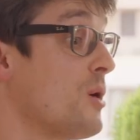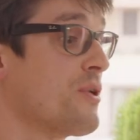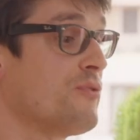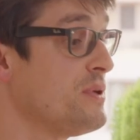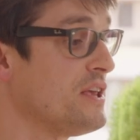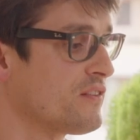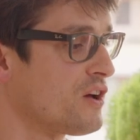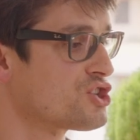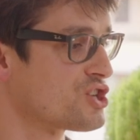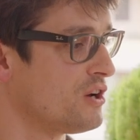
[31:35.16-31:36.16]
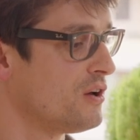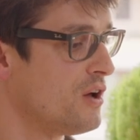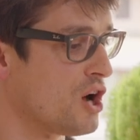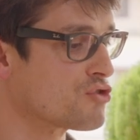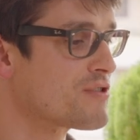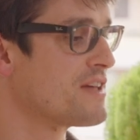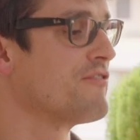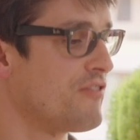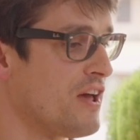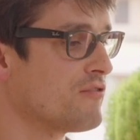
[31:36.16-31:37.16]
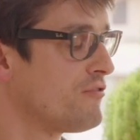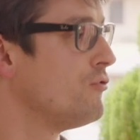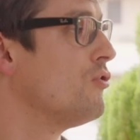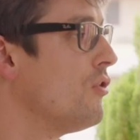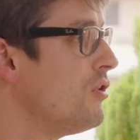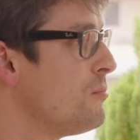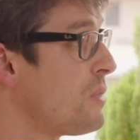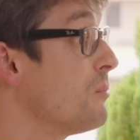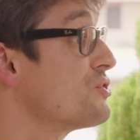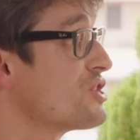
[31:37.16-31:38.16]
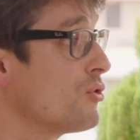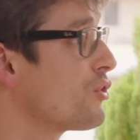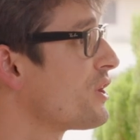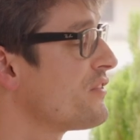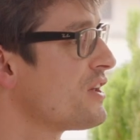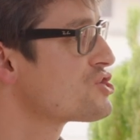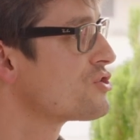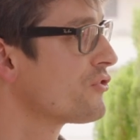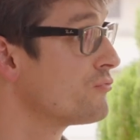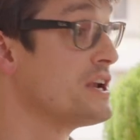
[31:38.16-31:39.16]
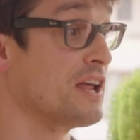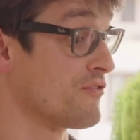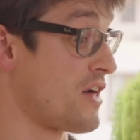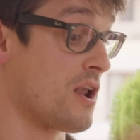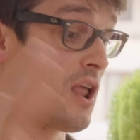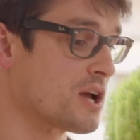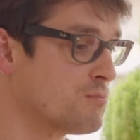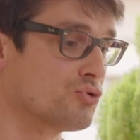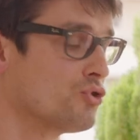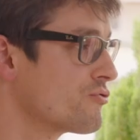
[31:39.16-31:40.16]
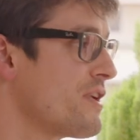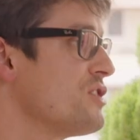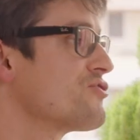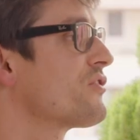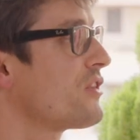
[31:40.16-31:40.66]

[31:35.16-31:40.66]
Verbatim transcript: WordPress be such a, a great fit for publishing organizations, really of that like broad range of